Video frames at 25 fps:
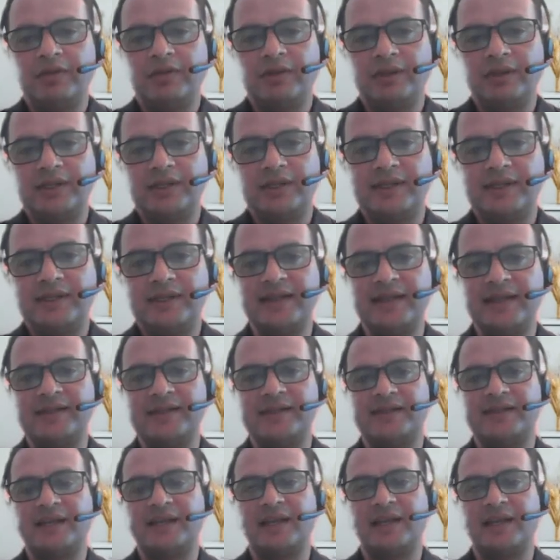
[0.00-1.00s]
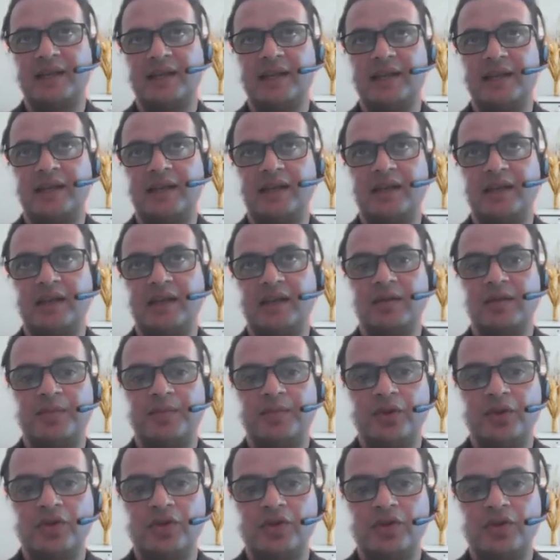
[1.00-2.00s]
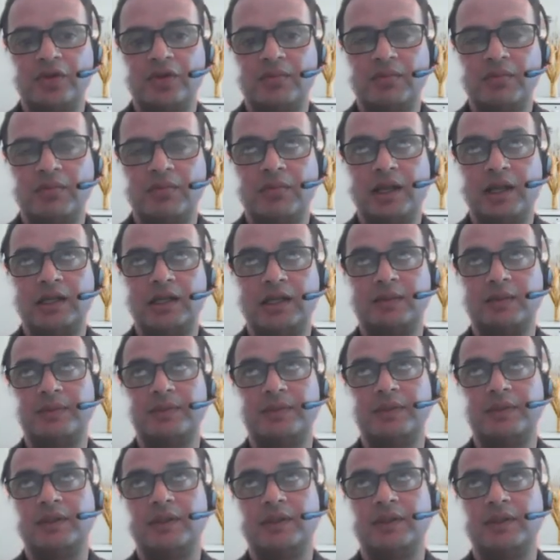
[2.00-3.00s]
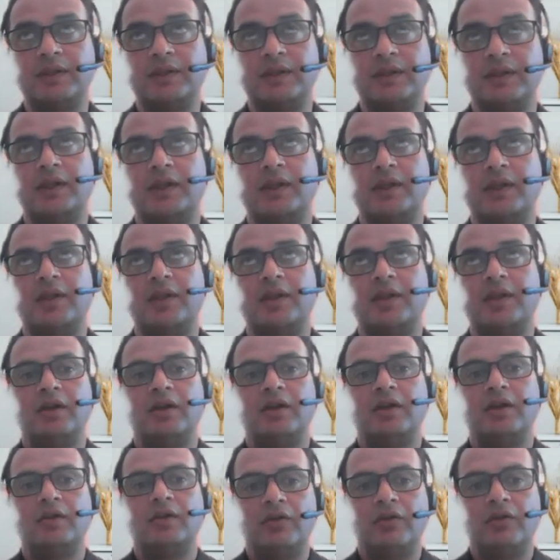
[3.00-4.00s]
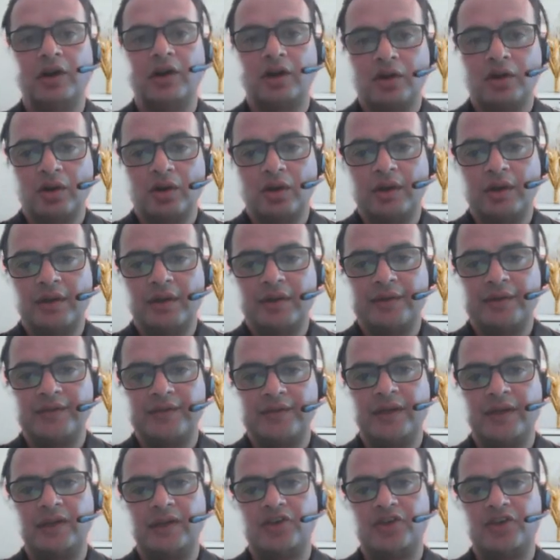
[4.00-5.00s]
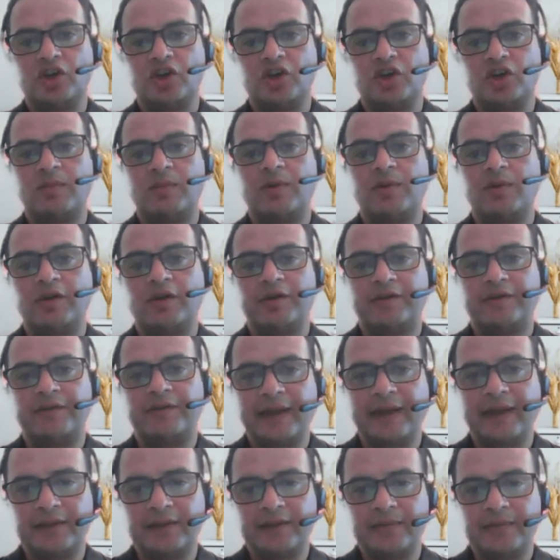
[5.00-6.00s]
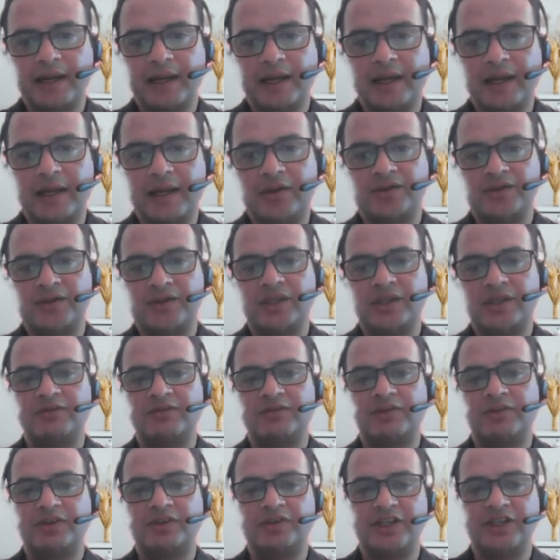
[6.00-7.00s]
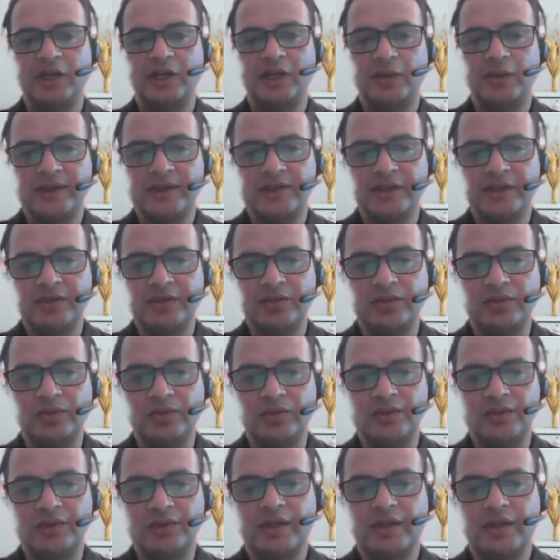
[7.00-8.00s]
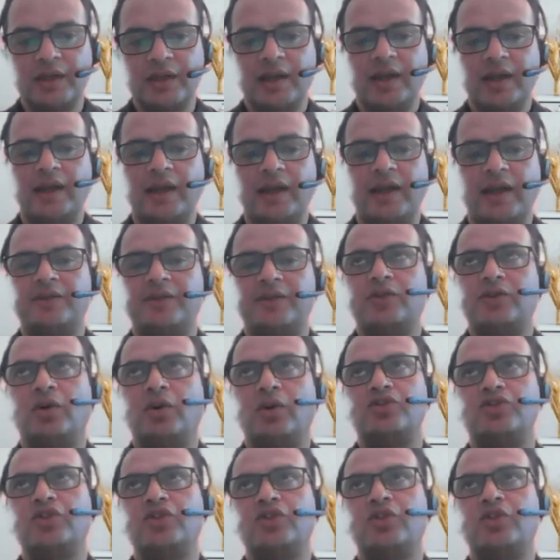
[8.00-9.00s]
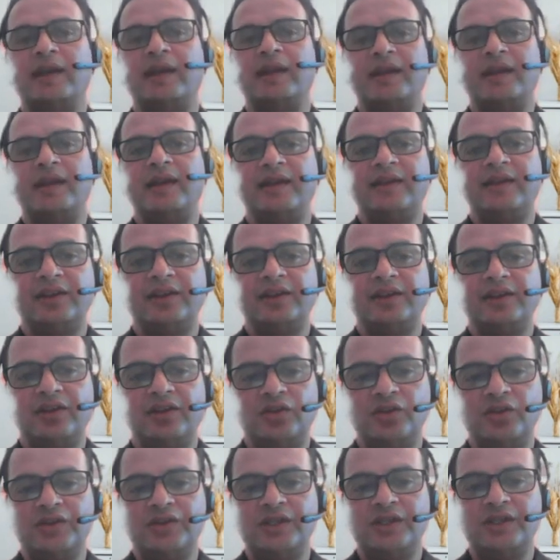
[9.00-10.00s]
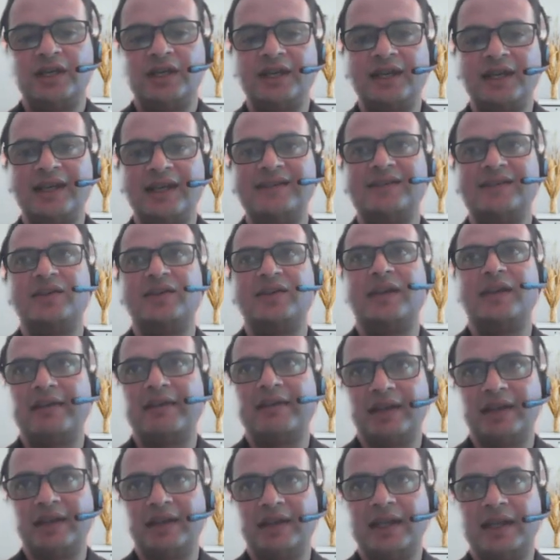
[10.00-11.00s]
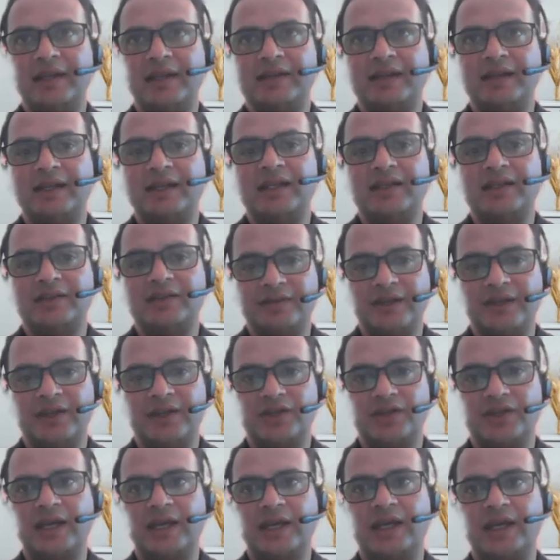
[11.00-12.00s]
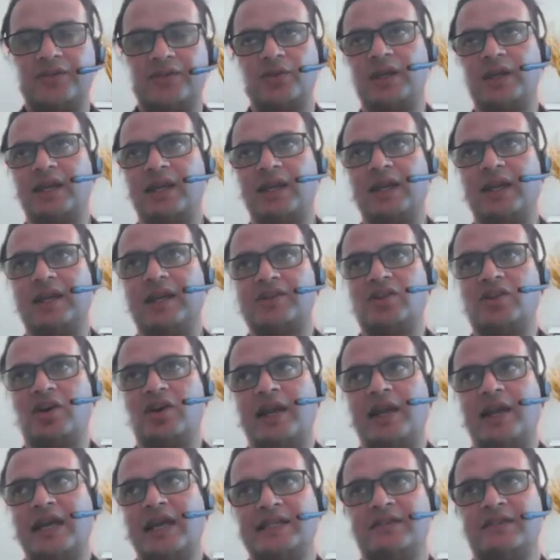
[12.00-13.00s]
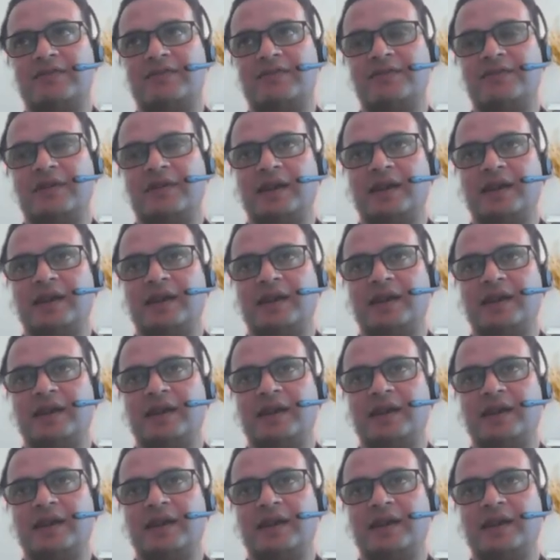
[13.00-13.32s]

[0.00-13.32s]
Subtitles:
in the sense it can compute multiple work orders in a short amount of time span using different sequencing rules. It's also very easy to use and an easy to navigate interface, right? So it is not as if